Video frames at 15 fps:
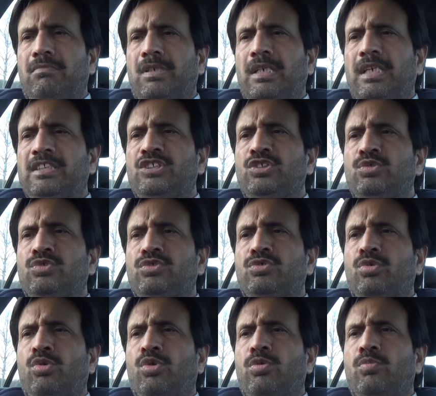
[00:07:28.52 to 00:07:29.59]
it's used
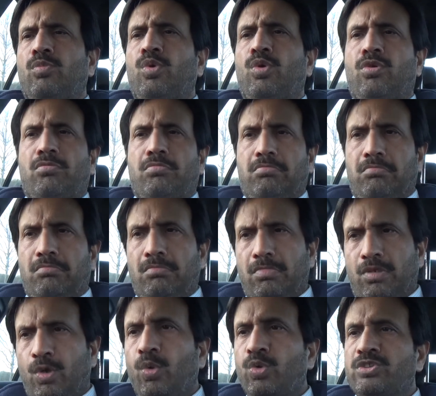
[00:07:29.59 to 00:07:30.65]
to look more
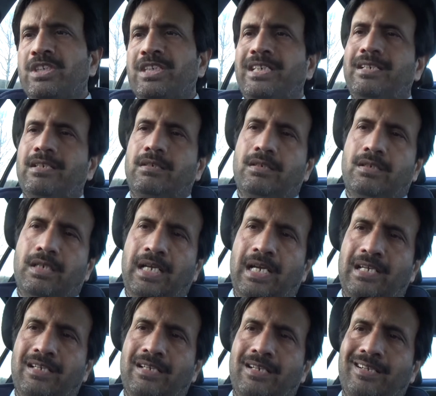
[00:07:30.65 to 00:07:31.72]
closely
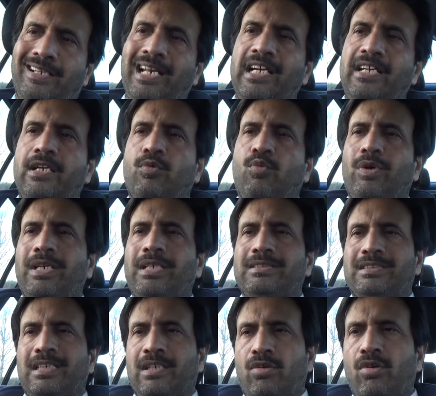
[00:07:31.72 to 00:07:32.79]
at dilated
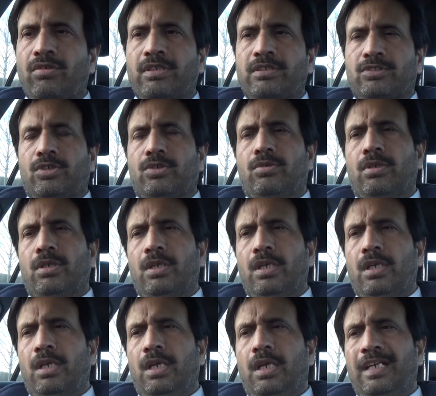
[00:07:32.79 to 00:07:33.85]
veins and organs you know
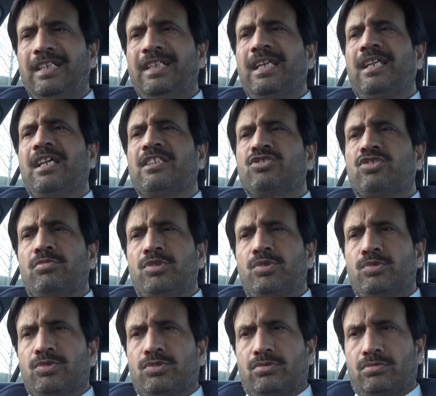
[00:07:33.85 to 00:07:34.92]
and it can also be
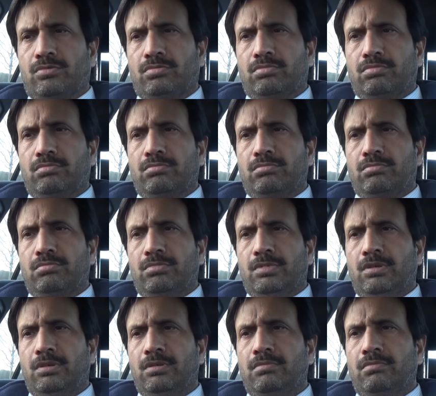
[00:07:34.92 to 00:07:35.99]
used to
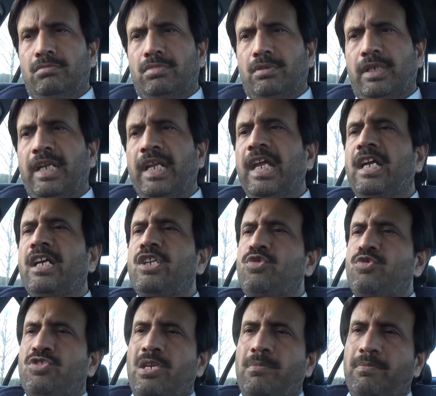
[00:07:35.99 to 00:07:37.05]
take
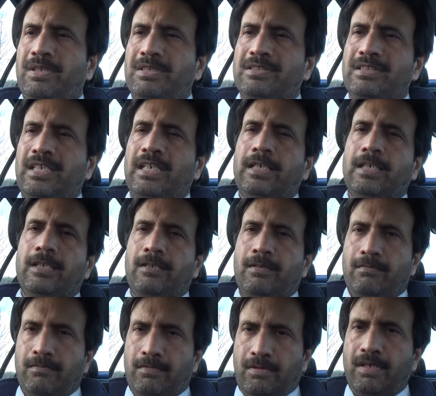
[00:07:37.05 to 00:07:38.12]
tissue samples and
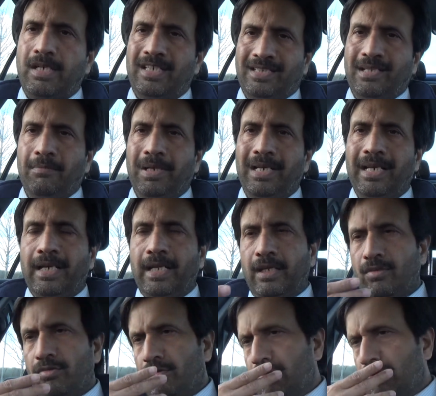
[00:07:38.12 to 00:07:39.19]
treat the
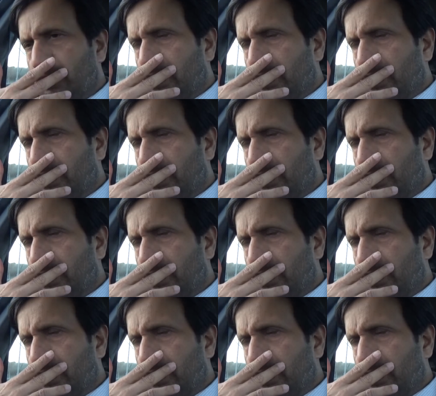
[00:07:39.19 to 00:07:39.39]
bleeding you know